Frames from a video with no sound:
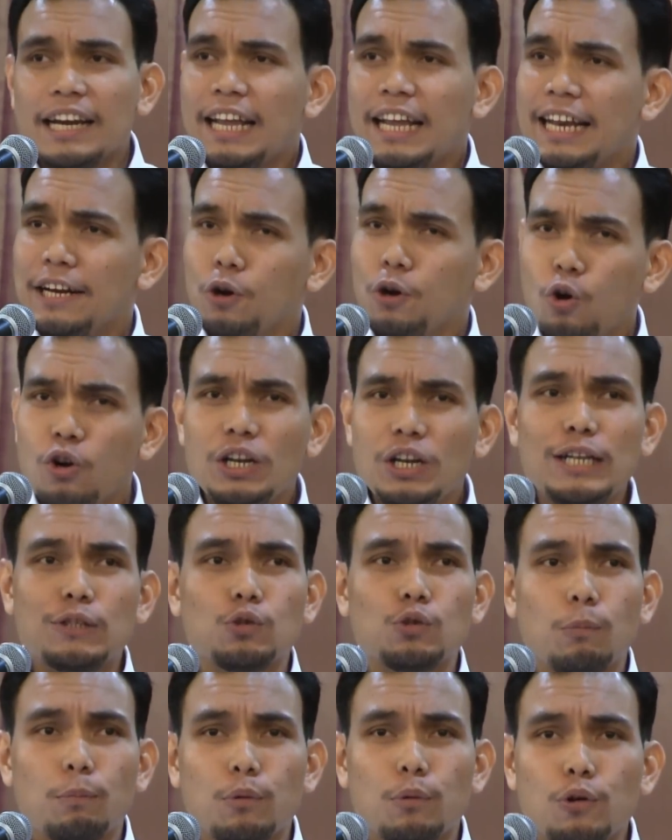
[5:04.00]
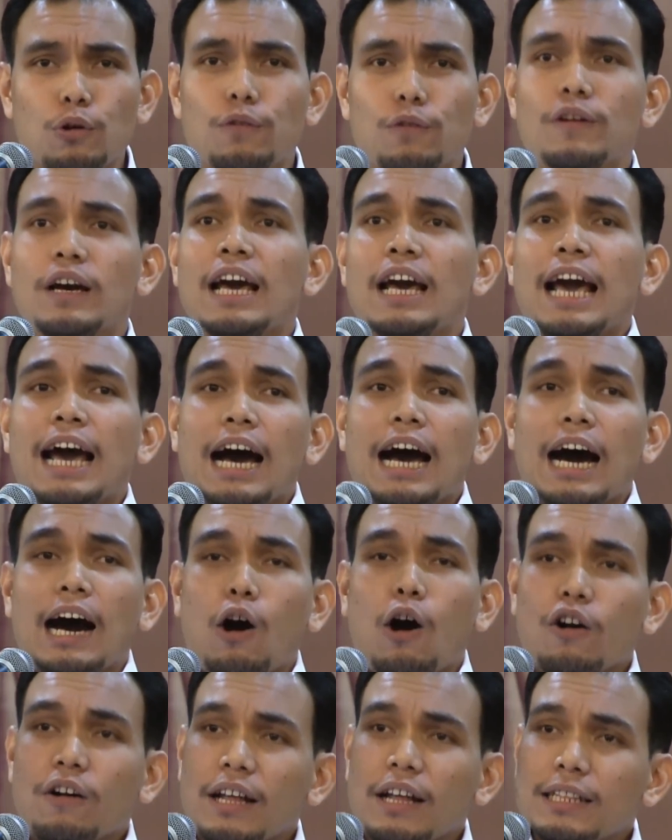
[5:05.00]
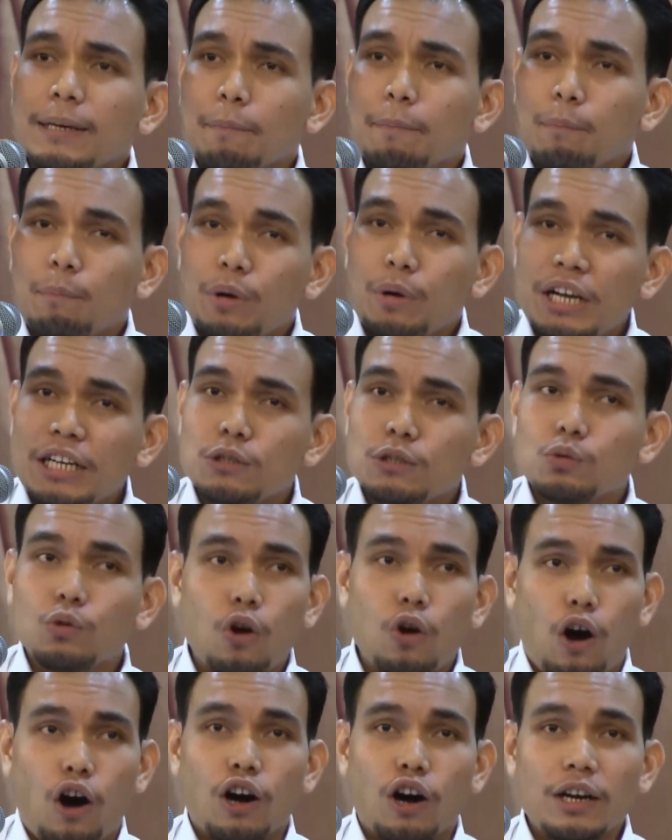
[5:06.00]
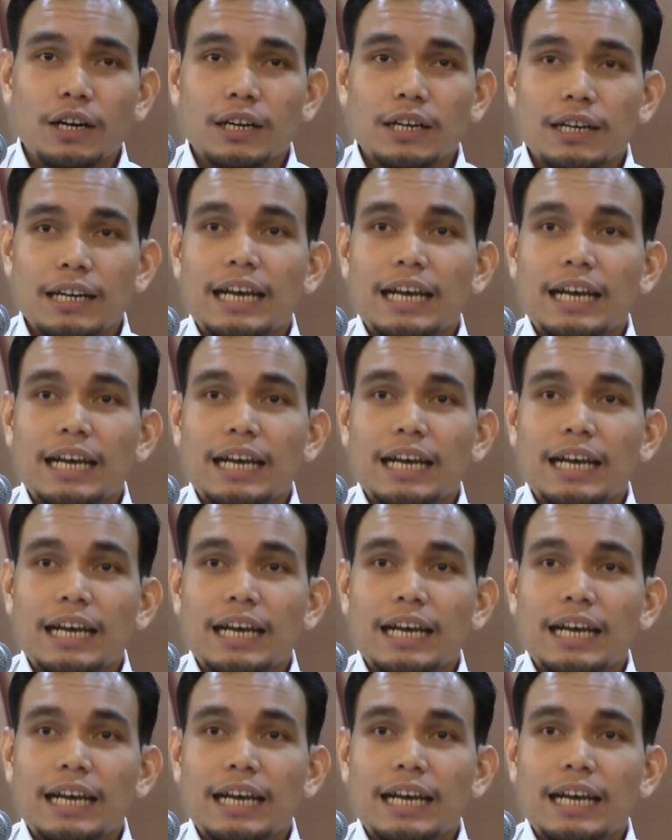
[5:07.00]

they don't need to prove uh, or rather bring to court